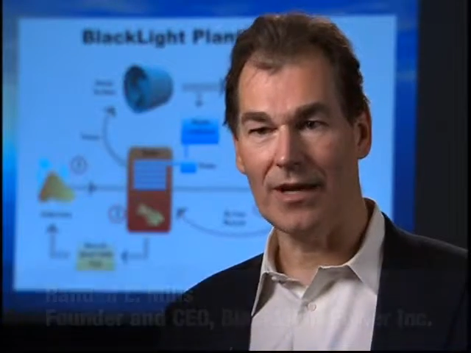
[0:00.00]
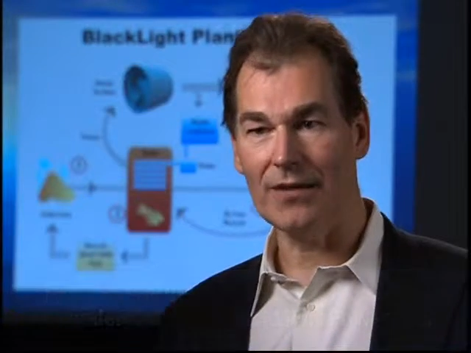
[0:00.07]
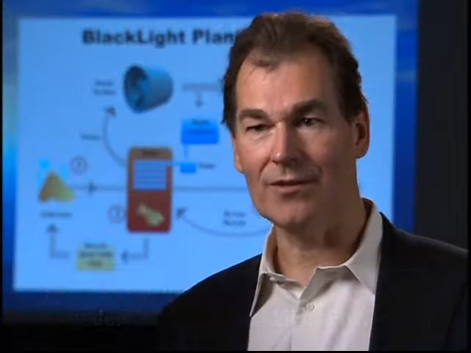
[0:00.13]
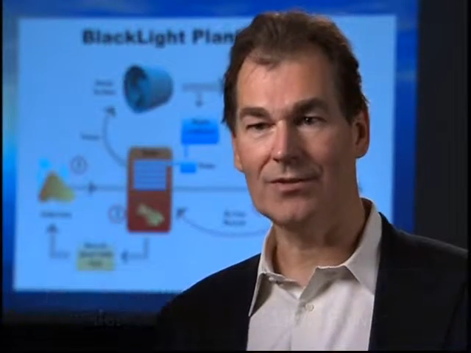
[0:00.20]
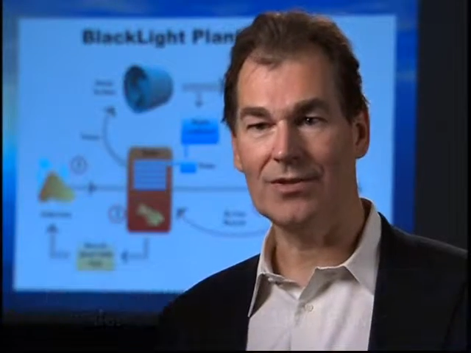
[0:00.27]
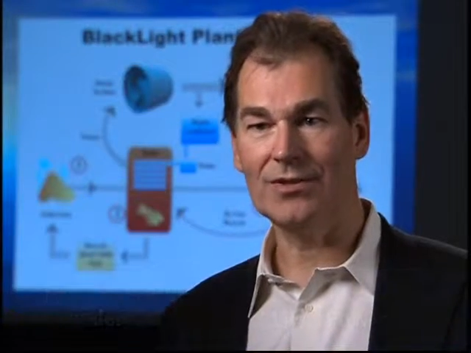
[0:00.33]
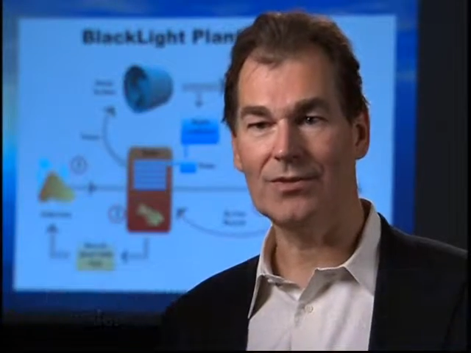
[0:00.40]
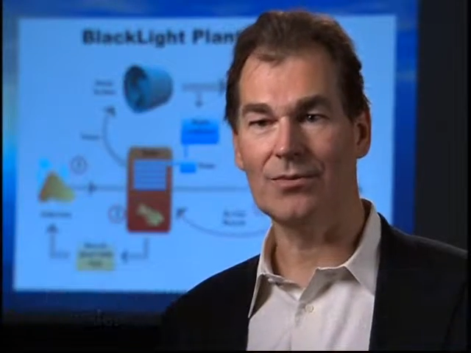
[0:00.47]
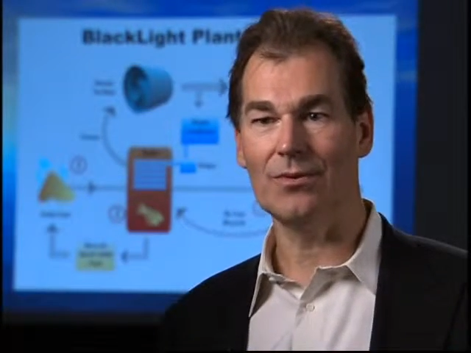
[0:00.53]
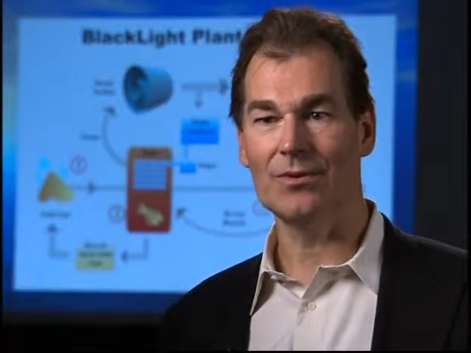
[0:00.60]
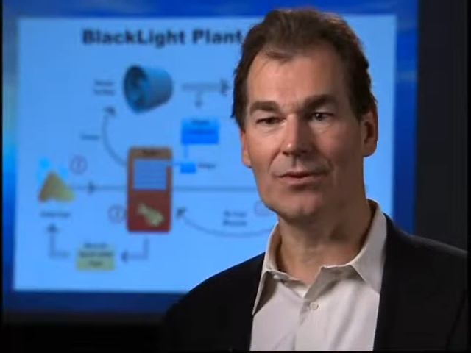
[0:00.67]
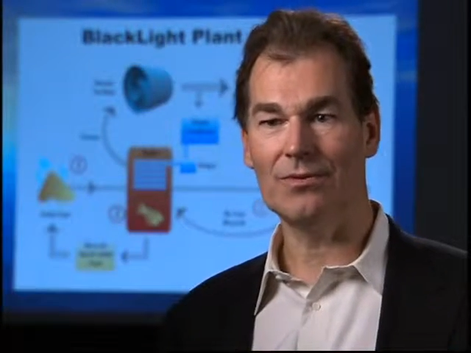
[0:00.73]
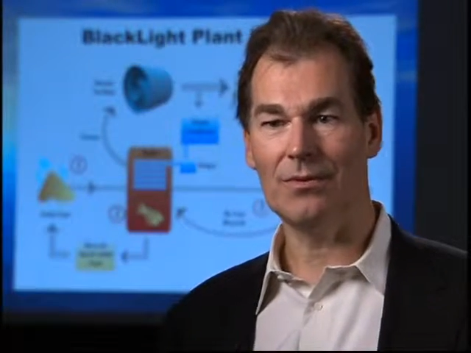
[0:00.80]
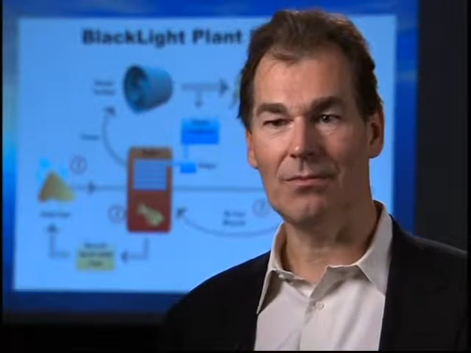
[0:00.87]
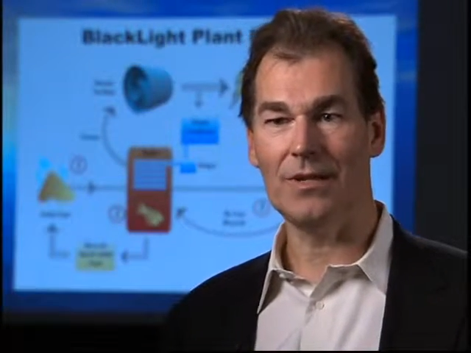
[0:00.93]
energy source
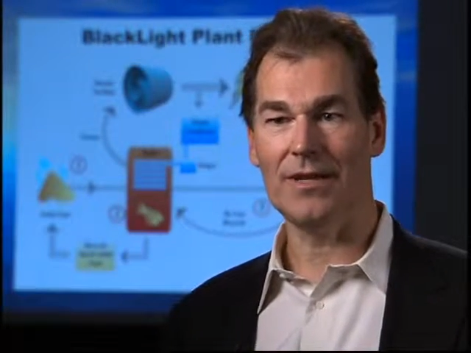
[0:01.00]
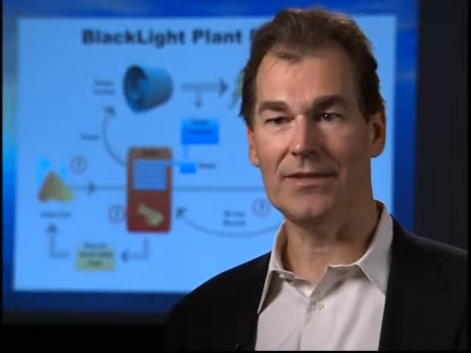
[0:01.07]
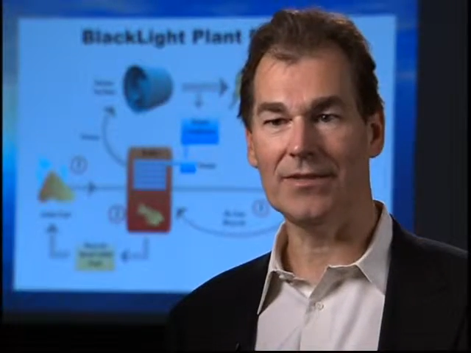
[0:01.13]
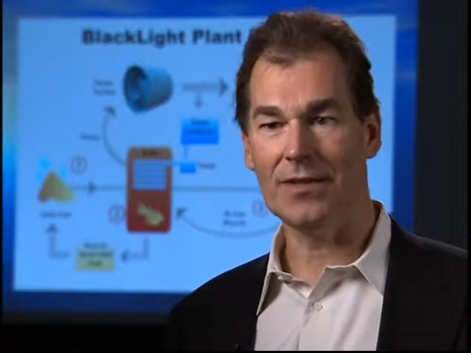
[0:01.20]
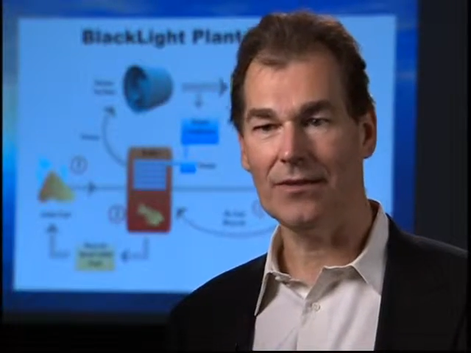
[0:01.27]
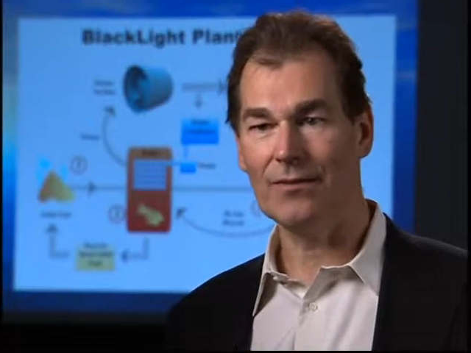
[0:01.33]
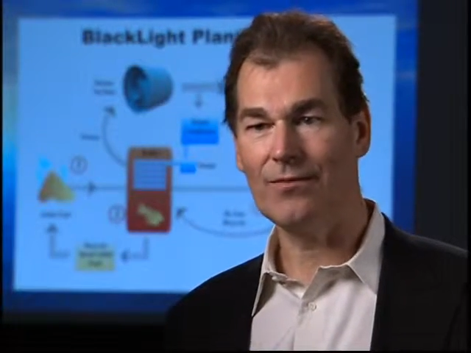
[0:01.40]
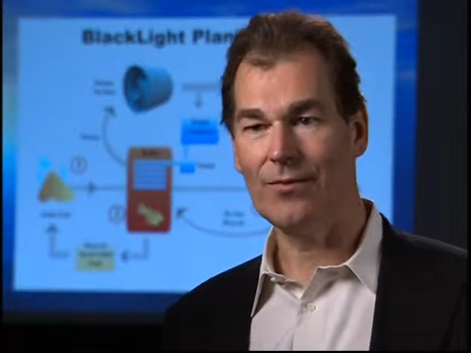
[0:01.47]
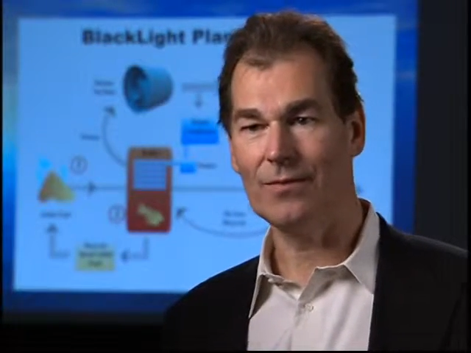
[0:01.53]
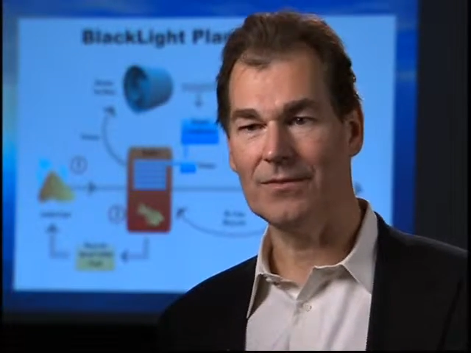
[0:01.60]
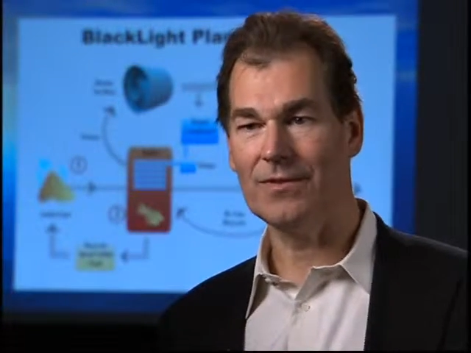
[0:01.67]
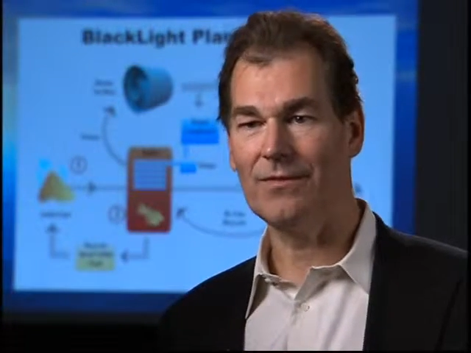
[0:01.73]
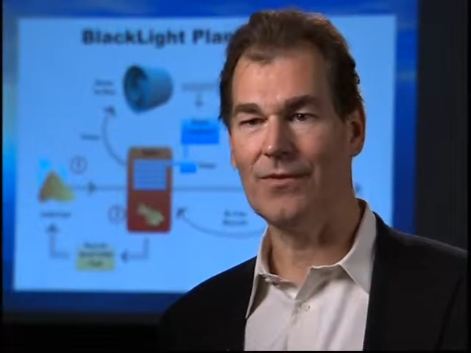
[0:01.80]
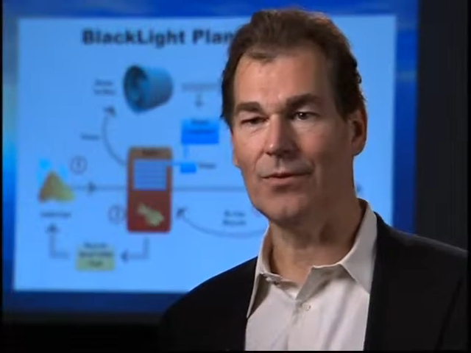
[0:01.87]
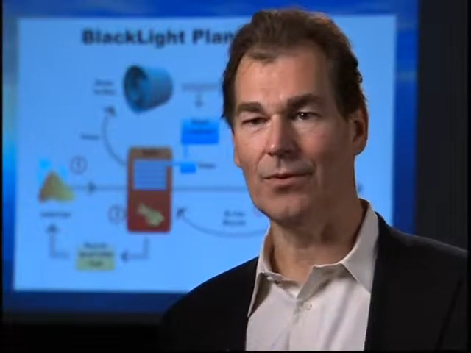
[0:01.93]
to replace other forms
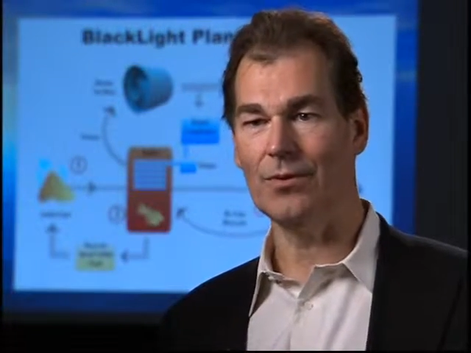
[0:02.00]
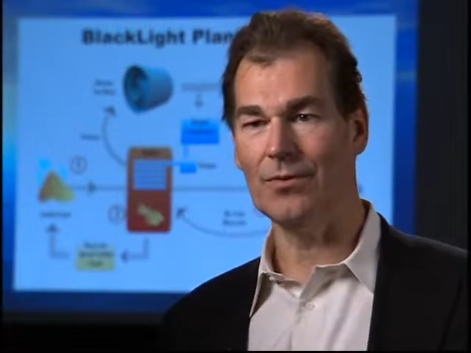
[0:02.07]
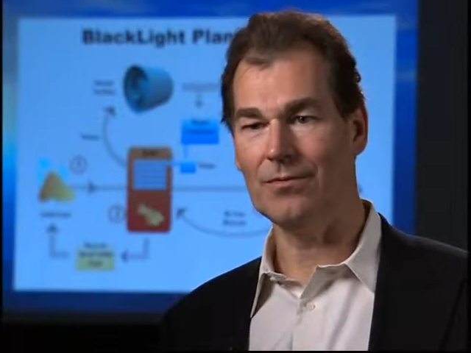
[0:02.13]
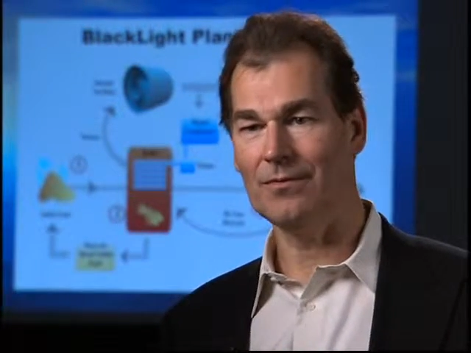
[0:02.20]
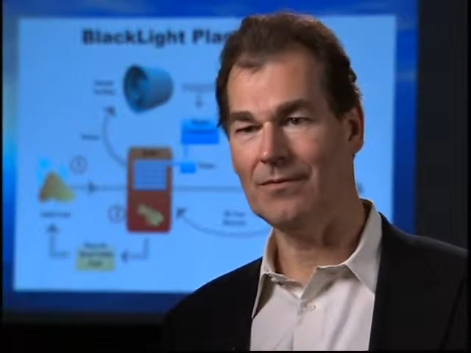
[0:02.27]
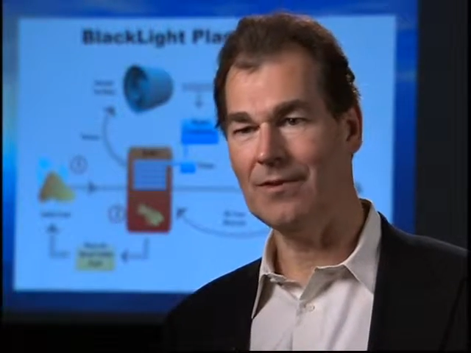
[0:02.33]
of fuel,